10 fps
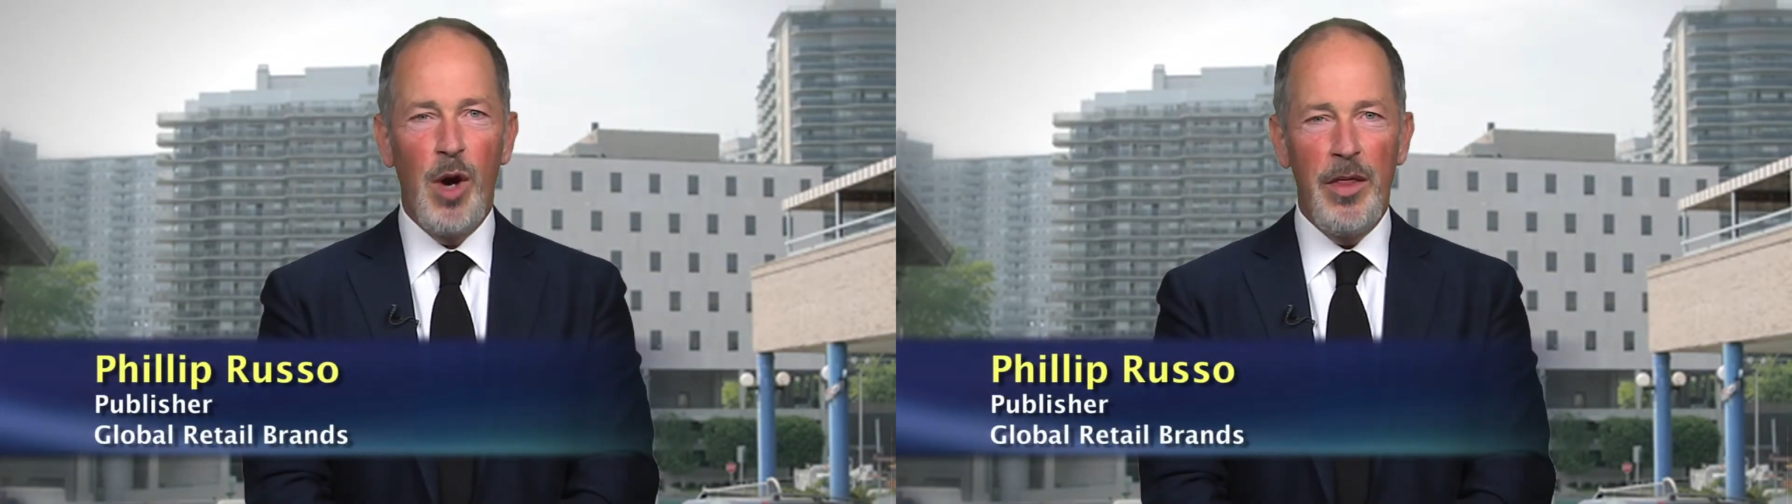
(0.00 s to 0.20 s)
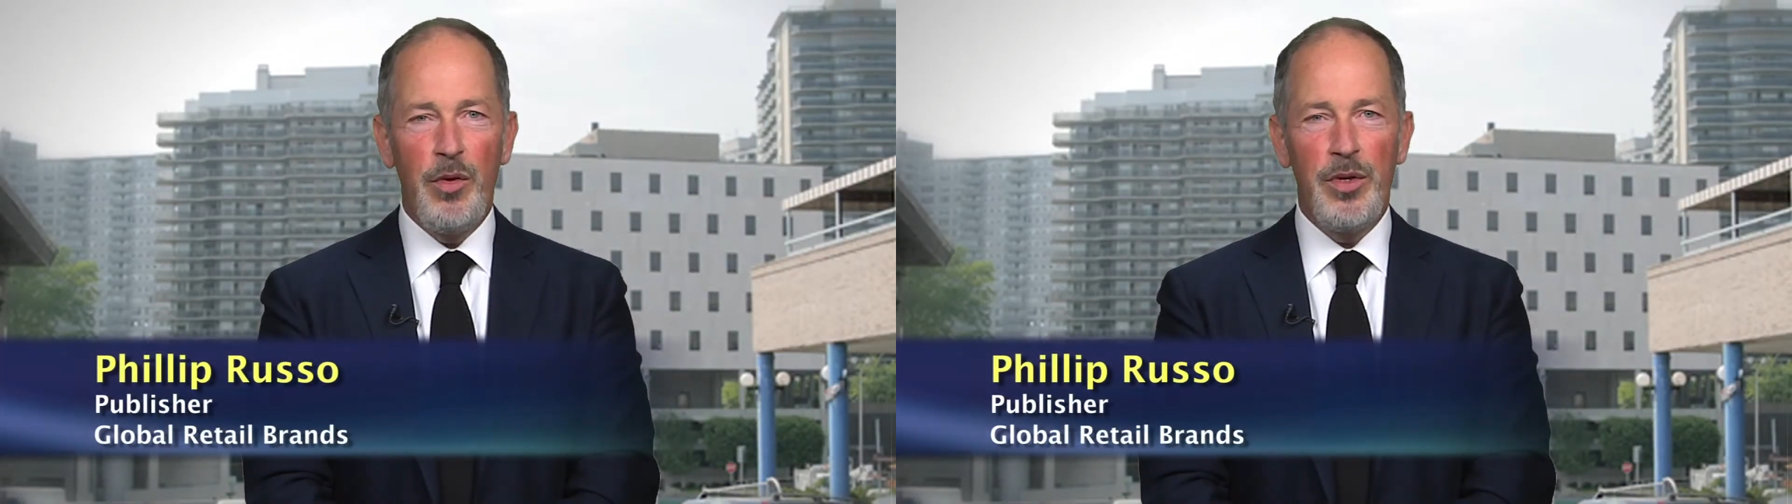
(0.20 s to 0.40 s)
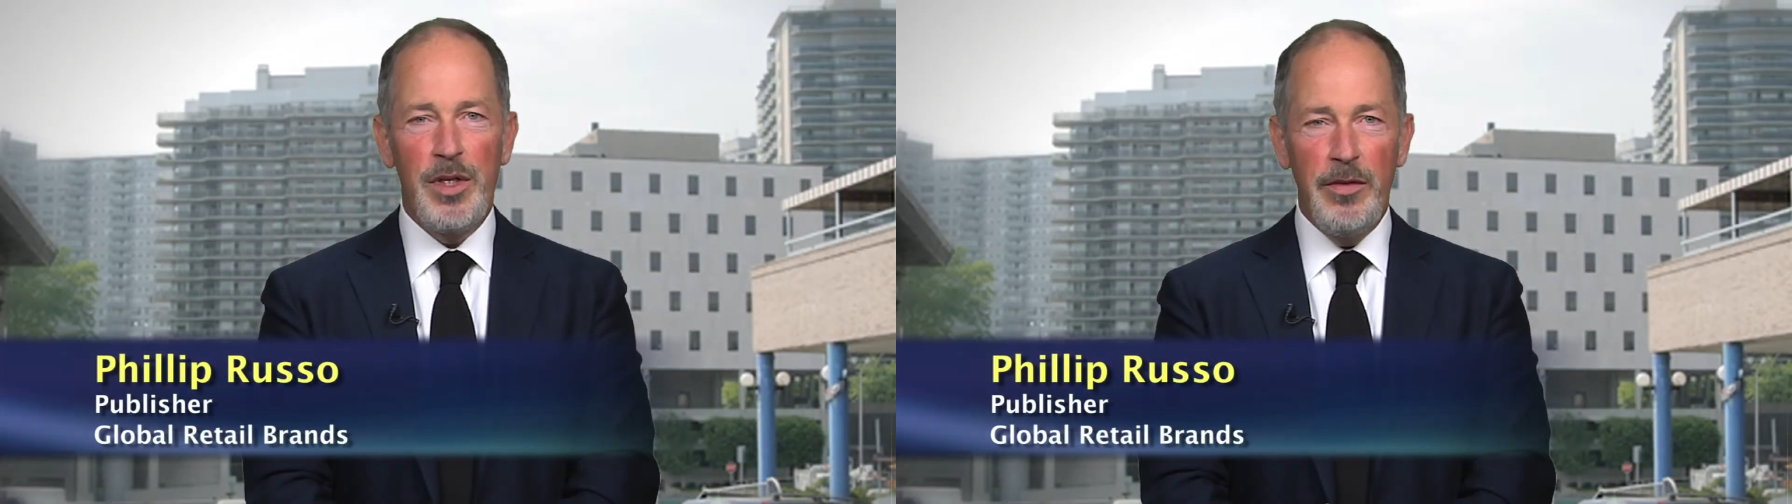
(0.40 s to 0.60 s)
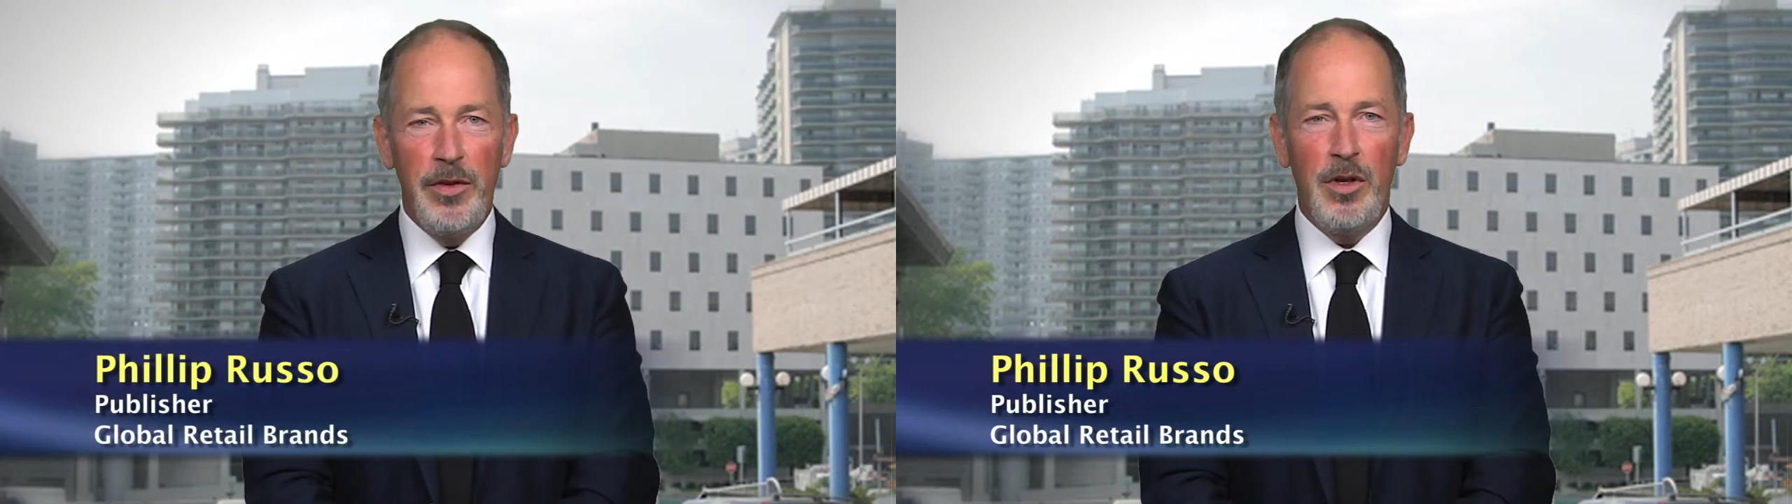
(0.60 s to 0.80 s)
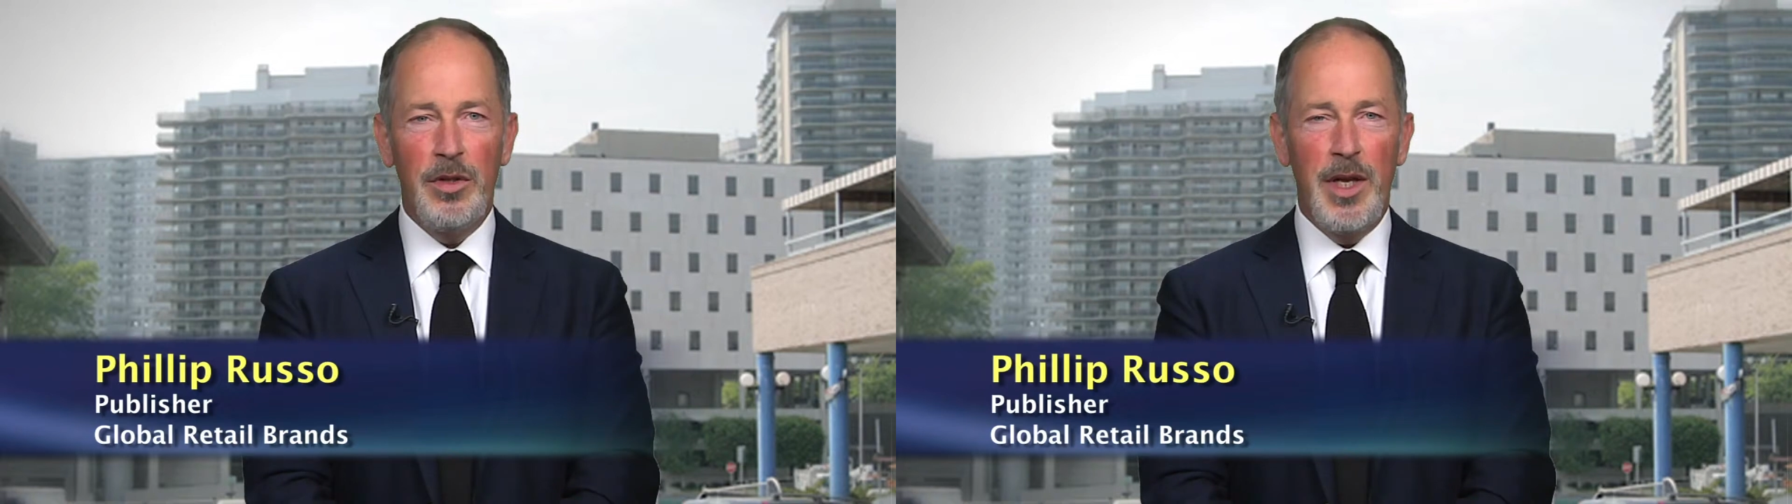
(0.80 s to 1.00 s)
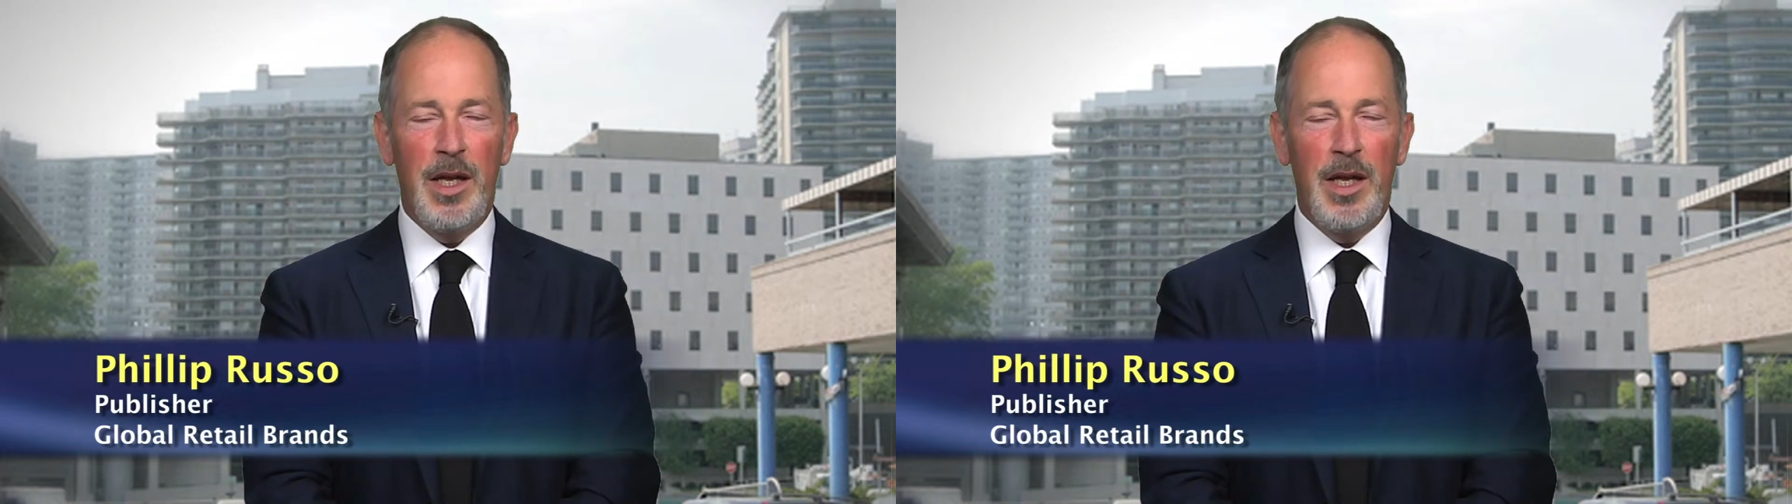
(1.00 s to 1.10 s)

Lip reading: rather difficult